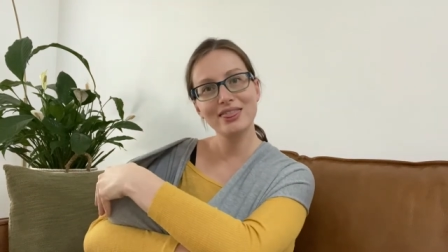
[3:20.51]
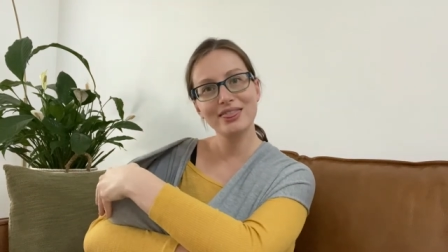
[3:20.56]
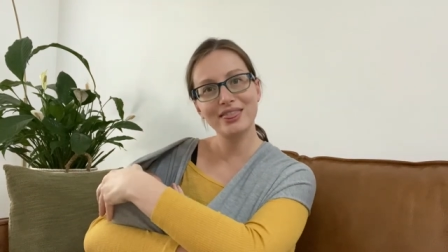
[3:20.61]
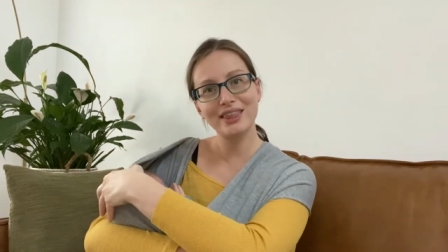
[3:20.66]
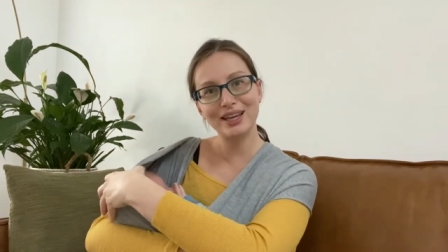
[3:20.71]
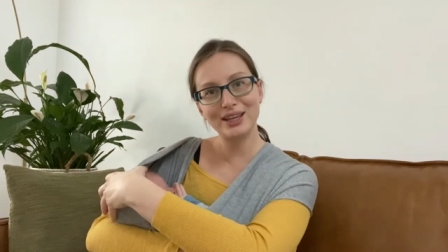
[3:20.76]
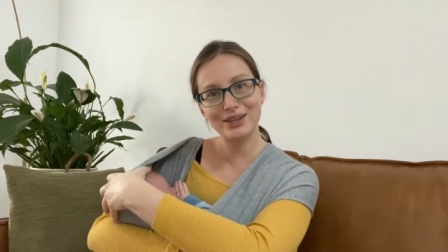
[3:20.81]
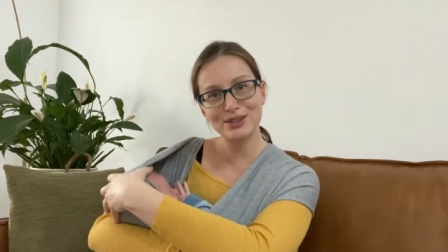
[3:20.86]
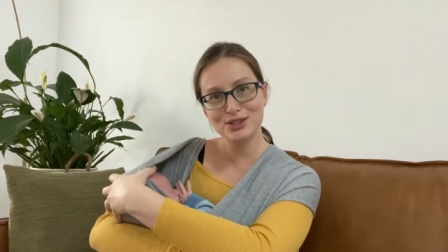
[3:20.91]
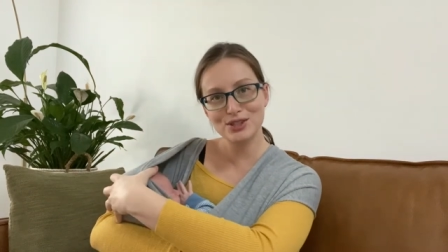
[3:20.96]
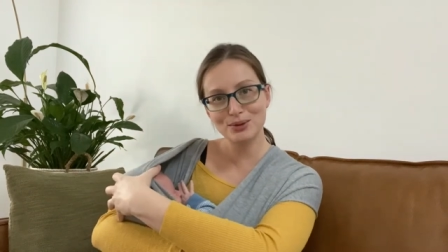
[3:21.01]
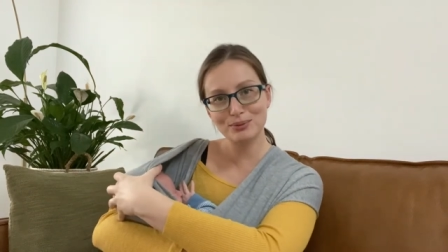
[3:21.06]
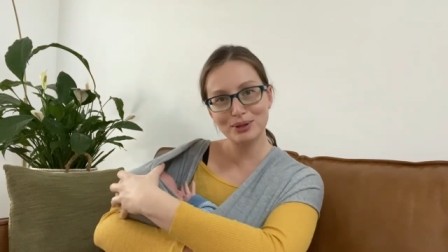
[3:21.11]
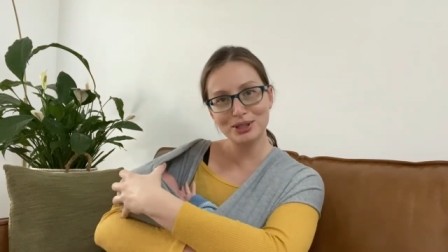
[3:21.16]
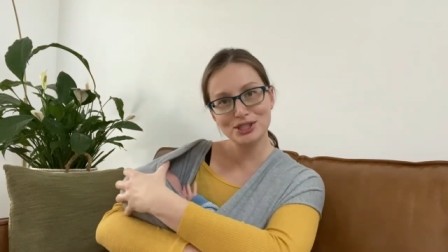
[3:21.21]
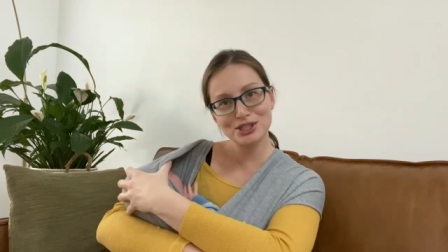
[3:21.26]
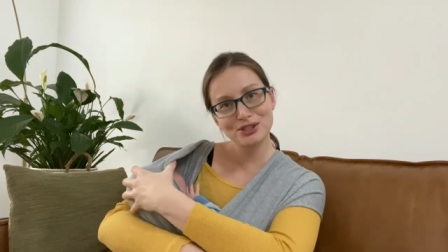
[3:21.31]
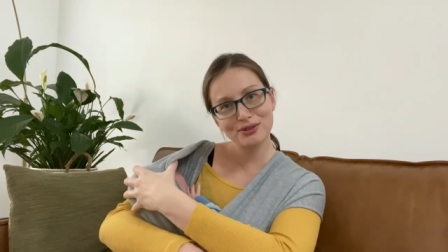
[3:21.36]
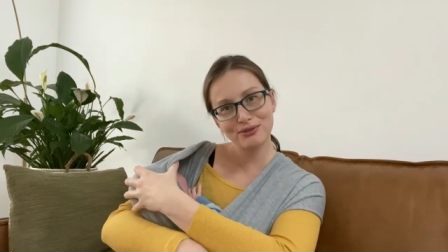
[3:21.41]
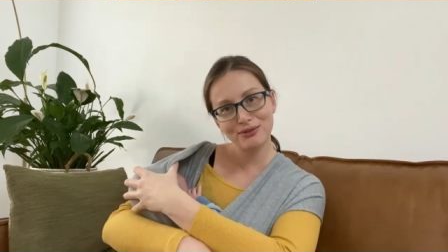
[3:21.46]
Thank you so
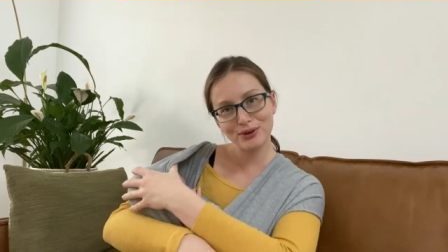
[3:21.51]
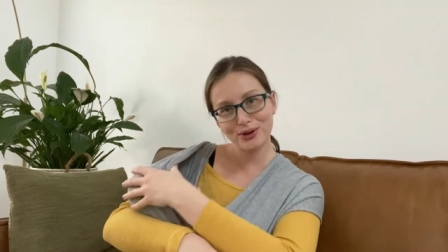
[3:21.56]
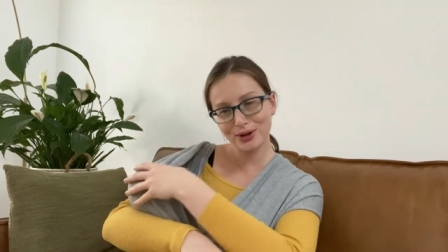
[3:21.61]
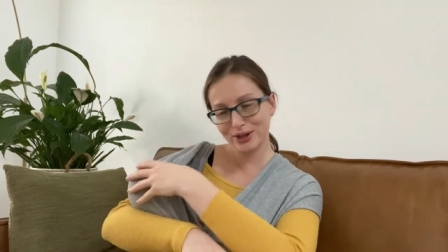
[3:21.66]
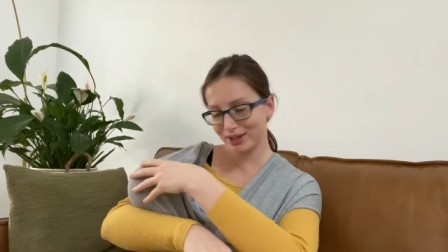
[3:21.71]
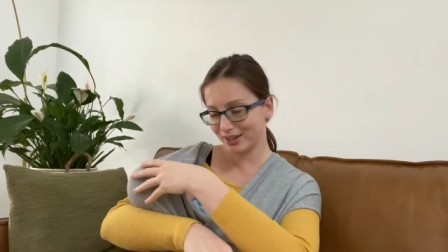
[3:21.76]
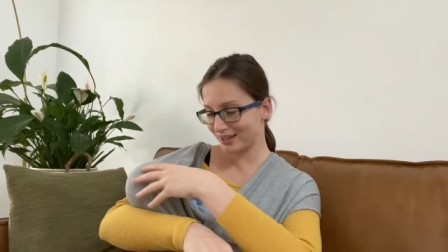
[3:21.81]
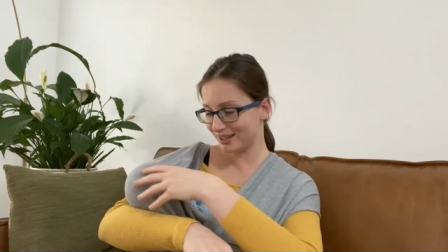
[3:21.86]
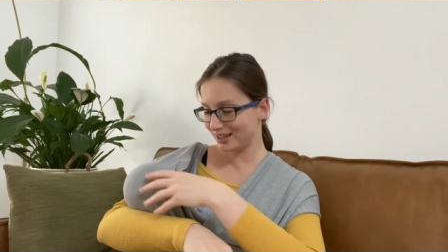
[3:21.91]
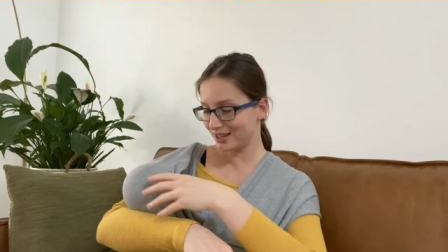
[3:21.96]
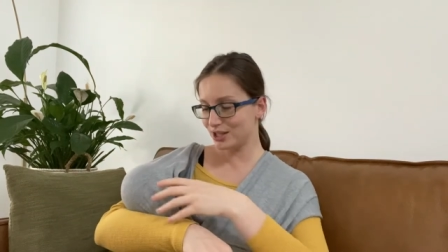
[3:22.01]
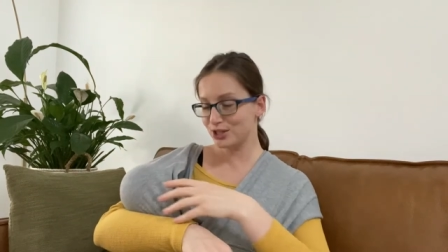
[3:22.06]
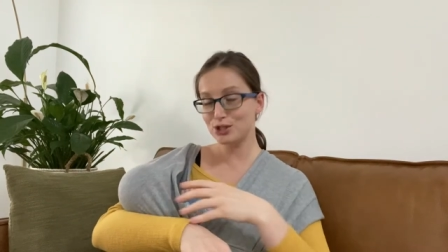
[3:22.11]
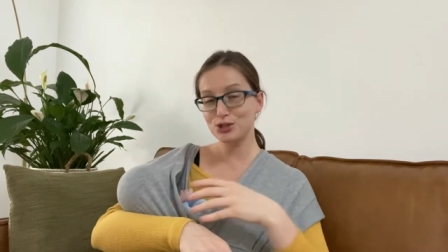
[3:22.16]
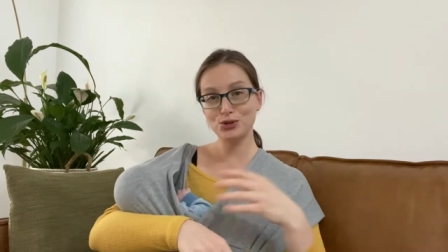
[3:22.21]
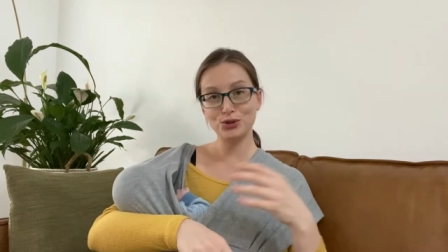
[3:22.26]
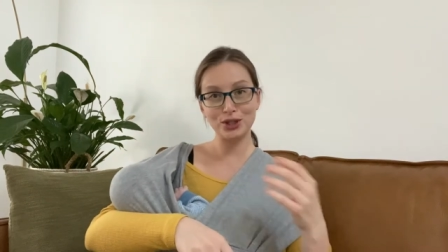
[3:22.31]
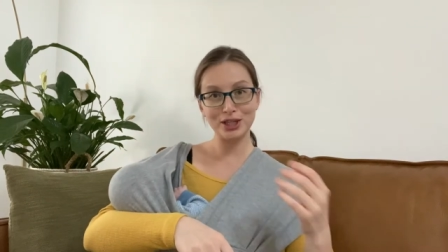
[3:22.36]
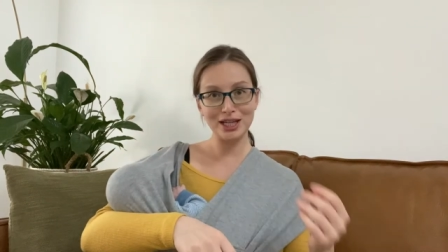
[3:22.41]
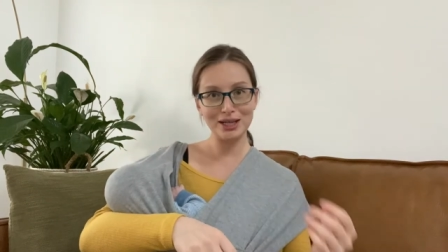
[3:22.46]
much for
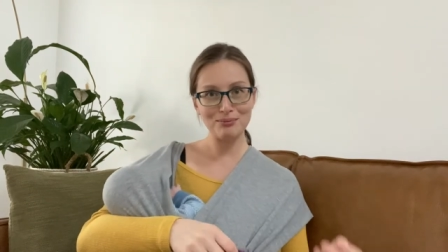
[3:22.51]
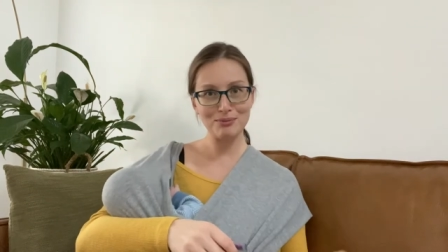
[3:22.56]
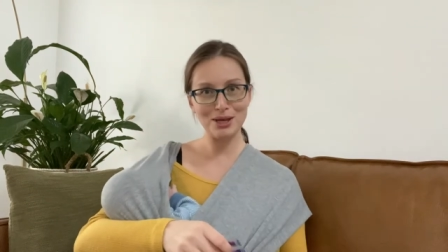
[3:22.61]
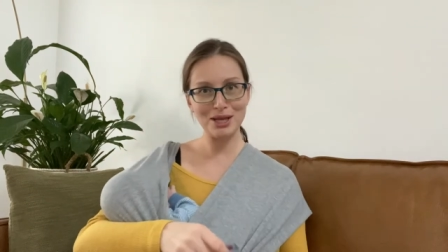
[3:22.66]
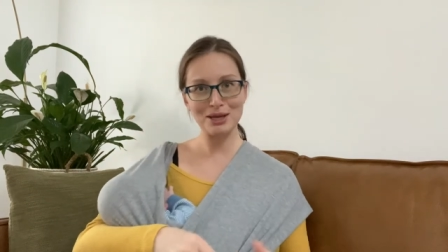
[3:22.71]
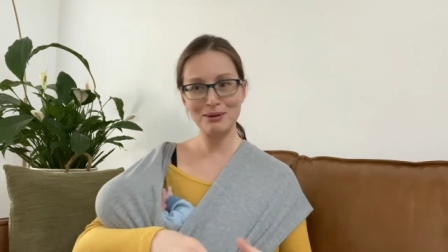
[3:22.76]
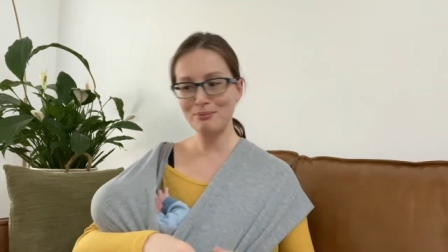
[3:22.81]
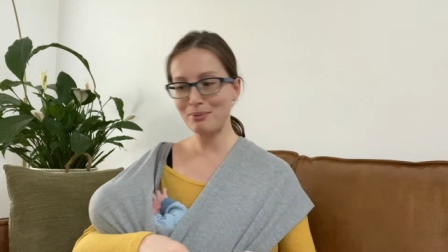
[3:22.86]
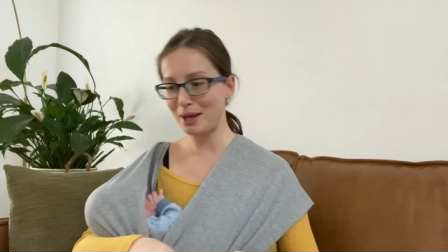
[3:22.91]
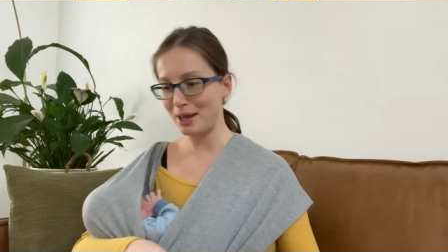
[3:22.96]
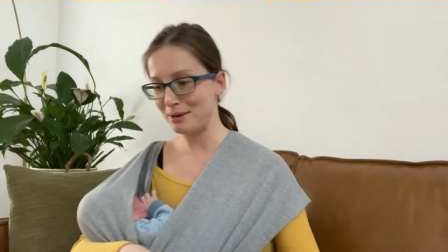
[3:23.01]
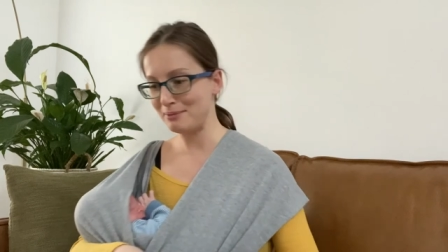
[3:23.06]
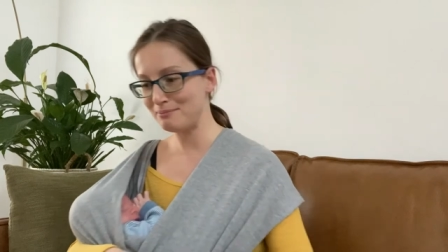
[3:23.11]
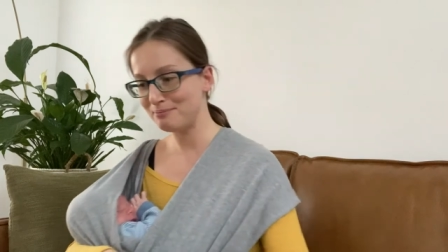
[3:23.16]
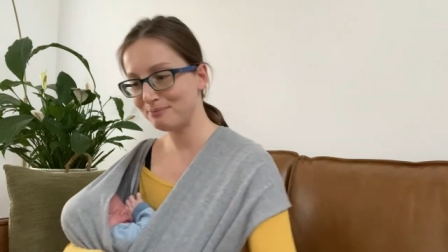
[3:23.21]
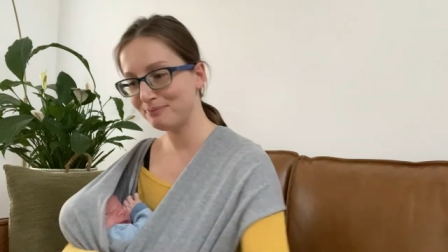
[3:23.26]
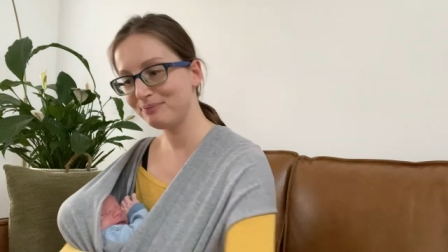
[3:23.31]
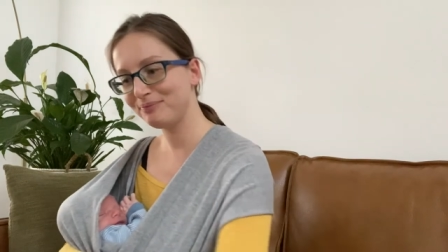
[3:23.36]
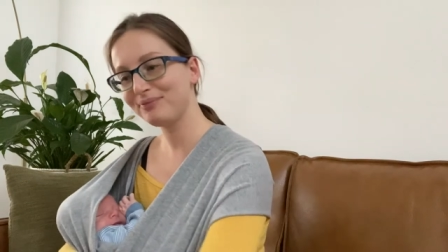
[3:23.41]
joining me and Ben.